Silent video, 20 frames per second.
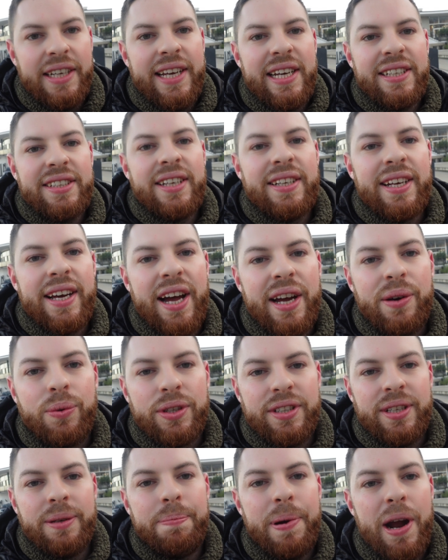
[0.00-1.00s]
yesterday I
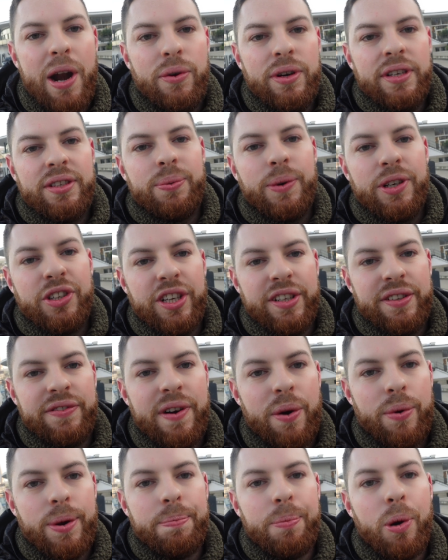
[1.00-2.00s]
was in Paris, which is
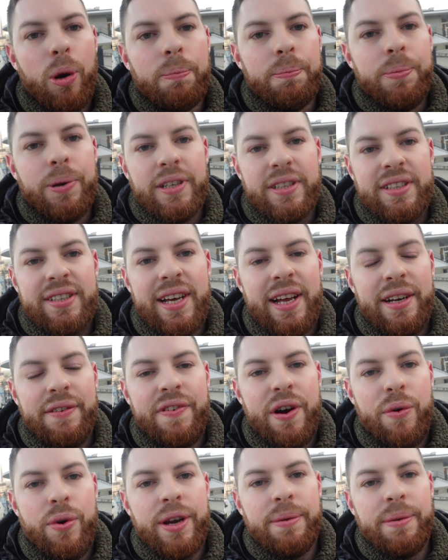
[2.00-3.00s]
very pompous and very